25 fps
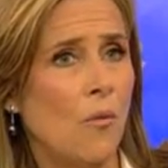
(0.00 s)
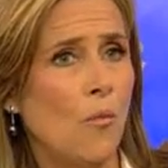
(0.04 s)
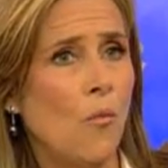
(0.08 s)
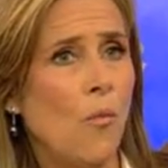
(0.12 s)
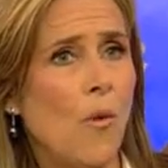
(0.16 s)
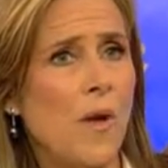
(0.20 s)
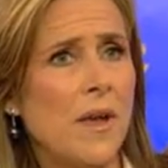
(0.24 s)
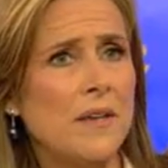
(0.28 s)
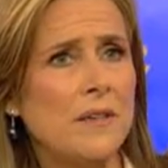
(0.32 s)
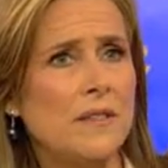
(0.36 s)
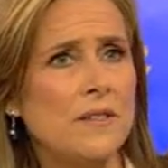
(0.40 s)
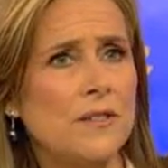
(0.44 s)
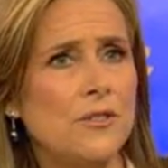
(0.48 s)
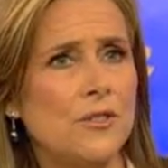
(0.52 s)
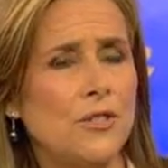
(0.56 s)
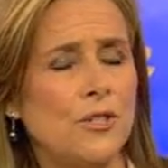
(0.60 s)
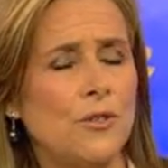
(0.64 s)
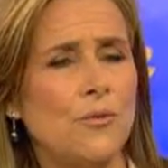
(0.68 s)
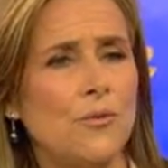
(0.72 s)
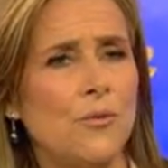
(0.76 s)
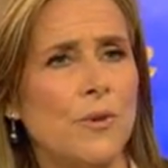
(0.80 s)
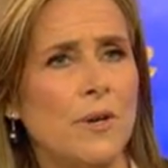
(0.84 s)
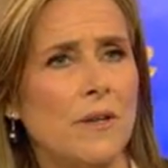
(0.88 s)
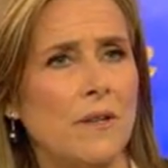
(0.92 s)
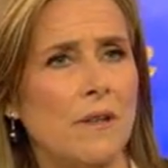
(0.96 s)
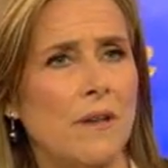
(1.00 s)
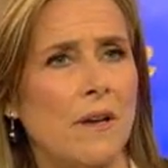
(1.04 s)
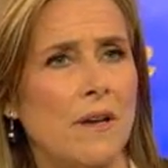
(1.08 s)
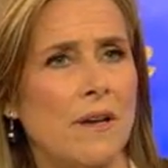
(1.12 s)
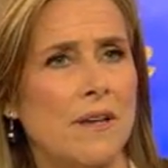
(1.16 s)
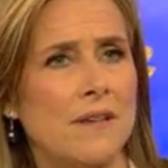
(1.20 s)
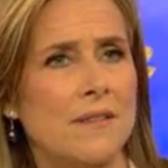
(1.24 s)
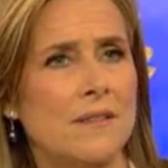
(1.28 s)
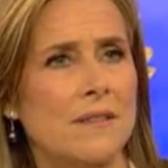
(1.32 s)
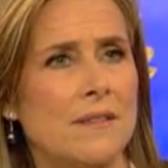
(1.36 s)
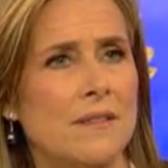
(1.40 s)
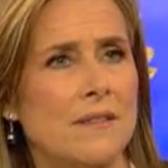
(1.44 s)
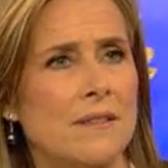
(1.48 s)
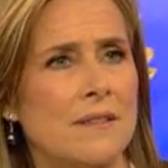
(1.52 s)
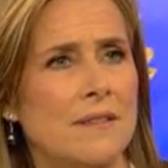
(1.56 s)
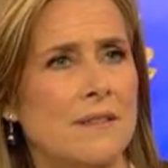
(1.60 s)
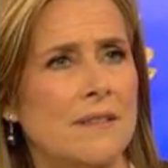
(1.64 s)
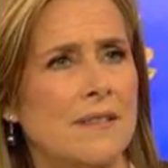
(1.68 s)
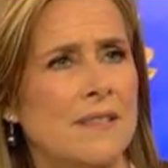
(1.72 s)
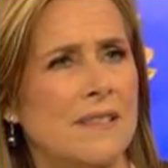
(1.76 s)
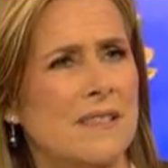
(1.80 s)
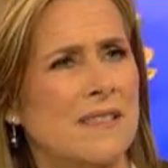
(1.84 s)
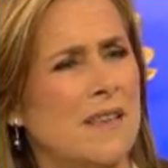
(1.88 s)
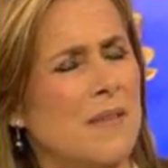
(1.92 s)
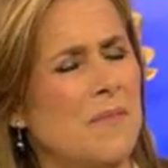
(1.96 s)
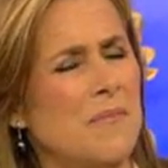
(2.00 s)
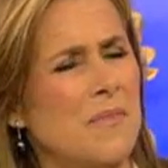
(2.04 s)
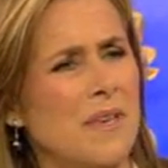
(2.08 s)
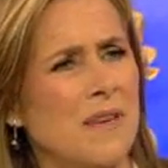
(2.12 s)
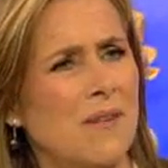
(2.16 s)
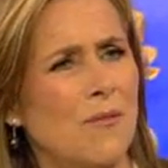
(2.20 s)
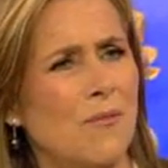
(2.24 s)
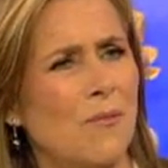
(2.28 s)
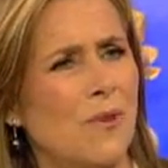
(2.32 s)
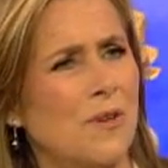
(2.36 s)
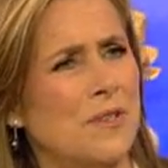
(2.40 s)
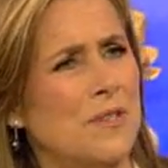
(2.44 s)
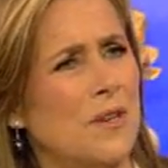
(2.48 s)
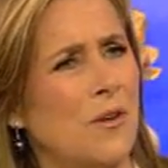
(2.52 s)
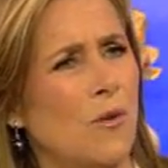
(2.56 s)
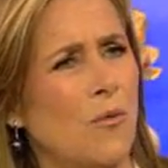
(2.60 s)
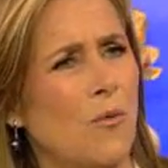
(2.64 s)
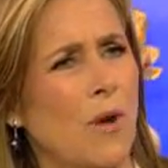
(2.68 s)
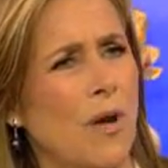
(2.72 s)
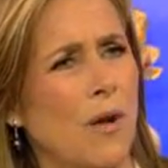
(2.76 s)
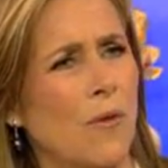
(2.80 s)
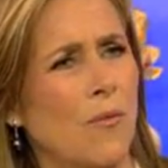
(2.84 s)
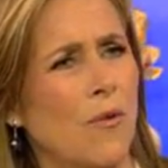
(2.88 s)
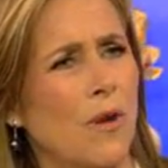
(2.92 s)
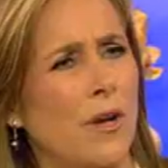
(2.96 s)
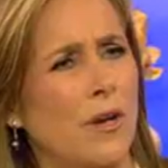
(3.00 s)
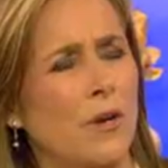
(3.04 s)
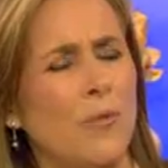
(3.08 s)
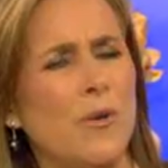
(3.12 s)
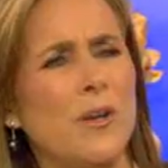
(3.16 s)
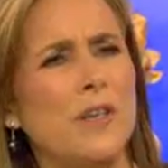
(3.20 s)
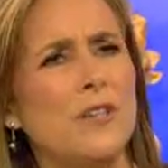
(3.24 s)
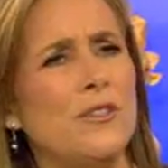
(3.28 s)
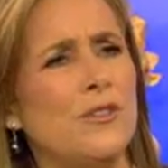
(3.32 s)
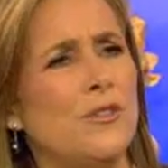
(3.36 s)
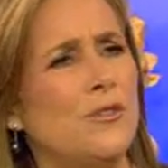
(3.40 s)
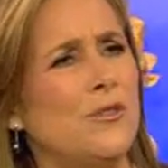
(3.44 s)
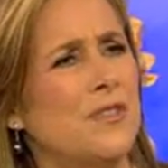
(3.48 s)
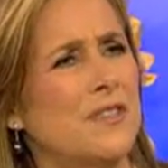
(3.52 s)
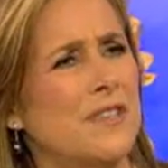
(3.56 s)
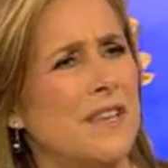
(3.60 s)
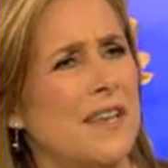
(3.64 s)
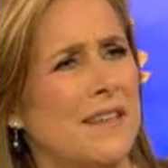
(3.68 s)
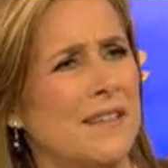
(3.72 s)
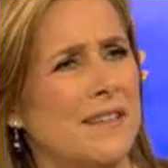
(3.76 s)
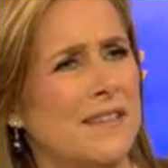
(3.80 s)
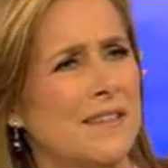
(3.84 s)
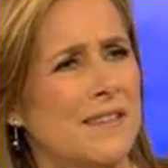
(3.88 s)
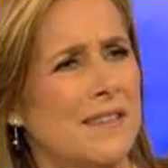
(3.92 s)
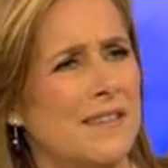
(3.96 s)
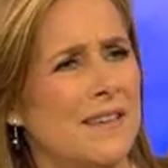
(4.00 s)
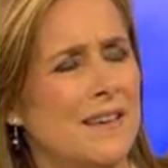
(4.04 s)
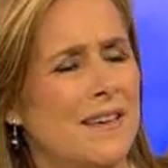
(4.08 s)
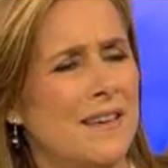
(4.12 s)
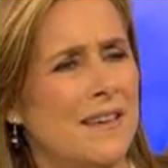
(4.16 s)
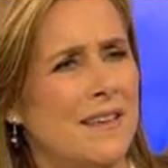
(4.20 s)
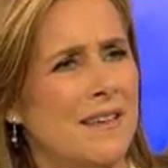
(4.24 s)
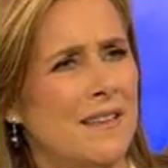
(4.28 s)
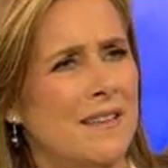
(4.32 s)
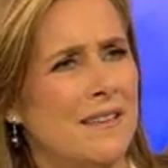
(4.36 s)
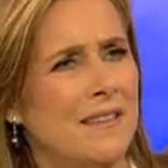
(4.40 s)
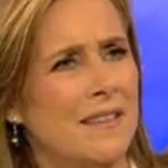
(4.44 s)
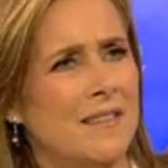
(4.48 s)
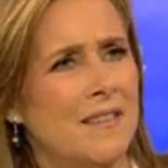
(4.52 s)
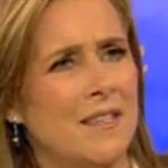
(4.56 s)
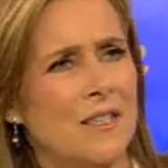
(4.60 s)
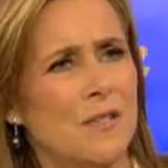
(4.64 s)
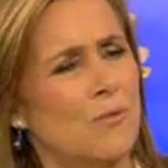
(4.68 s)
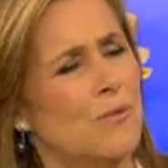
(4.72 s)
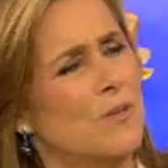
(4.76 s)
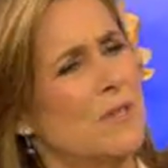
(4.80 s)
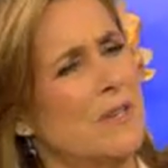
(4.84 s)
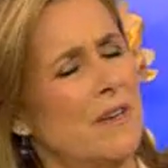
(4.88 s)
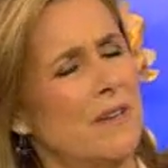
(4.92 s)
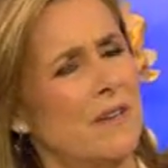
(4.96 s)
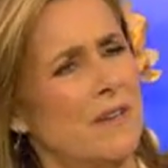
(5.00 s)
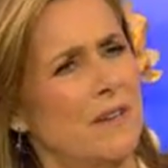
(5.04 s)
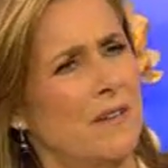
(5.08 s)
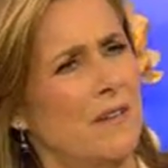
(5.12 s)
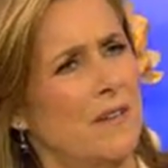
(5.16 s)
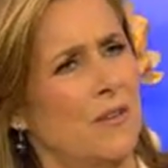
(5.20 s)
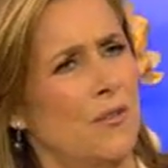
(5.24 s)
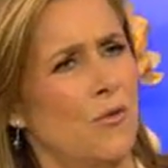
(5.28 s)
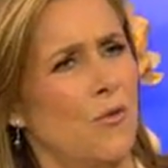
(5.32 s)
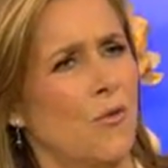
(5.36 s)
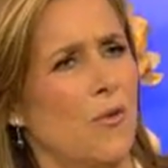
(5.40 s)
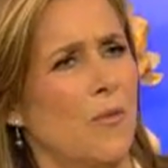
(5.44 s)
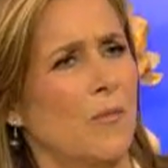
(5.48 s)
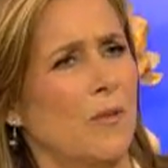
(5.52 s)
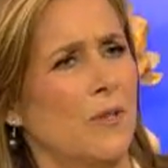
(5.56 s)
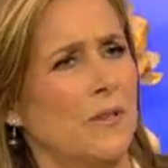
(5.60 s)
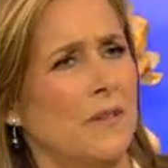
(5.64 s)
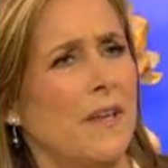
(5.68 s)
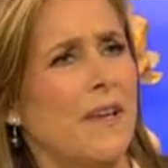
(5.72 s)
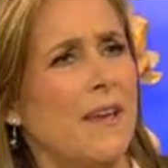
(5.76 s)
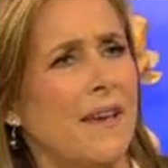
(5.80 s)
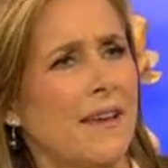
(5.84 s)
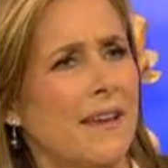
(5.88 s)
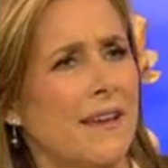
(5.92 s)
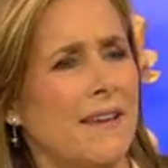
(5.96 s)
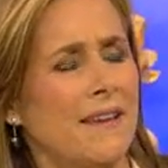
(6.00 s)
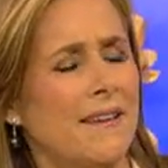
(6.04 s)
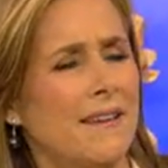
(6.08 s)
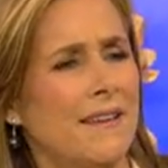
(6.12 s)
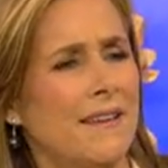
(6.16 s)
When did you realize that something wasn't quite right? Or when did you sense that this was not a normal day?